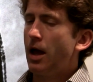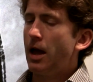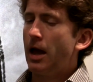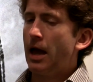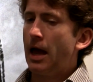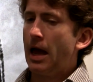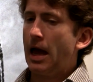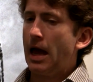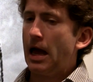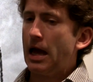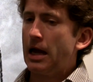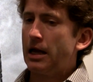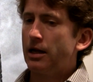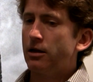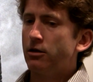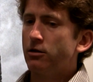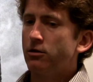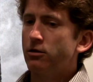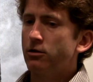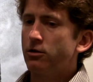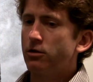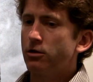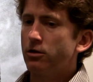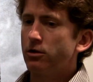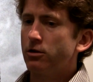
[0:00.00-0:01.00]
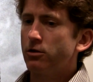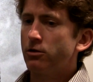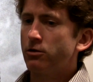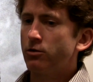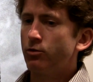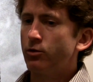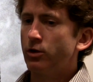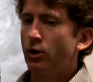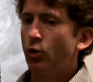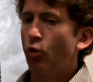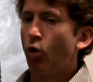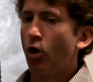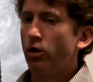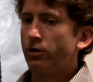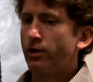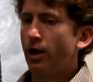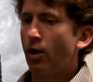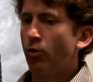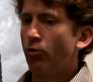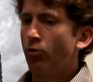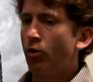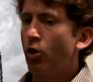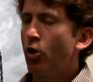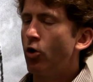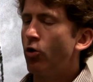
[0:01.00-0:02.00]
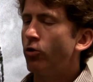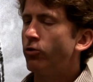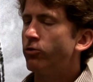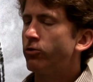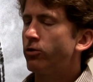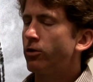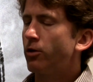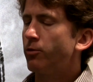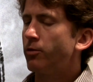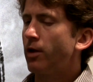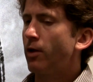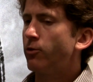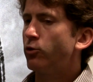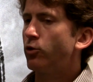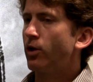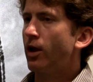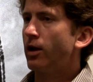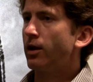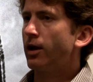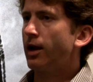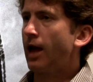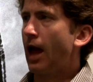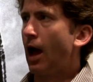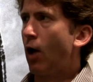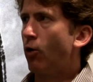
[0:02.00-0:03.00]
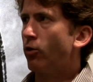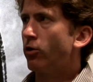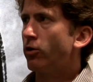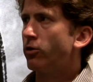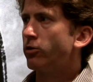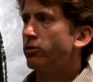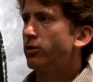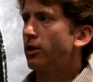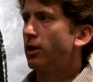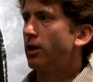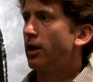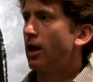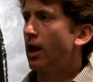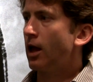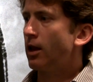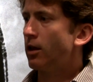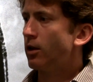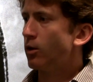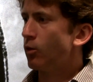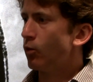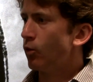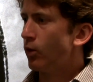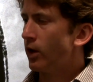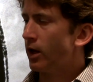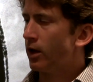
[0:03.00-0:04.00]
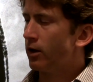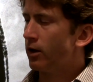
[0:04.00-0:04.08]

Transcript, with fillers: And so when you walk down roads, sometimes you get encounters, and we